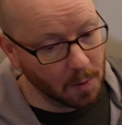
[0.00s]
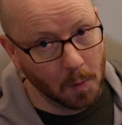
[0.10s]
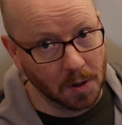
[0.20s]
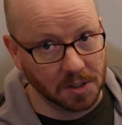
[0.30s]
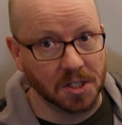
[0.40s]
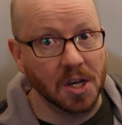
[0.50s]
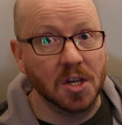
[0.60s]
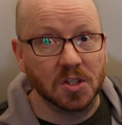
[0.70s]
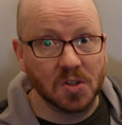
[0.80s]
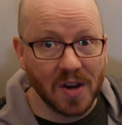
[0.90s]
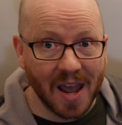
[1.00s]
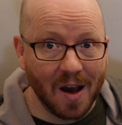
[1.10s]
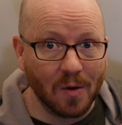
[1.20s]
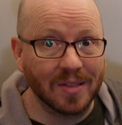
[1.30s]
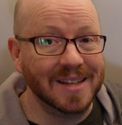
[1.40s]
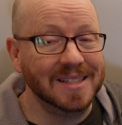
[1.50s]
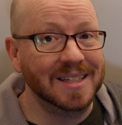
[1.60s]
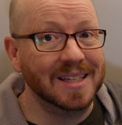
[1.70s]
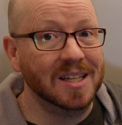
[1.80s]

it works. So now let's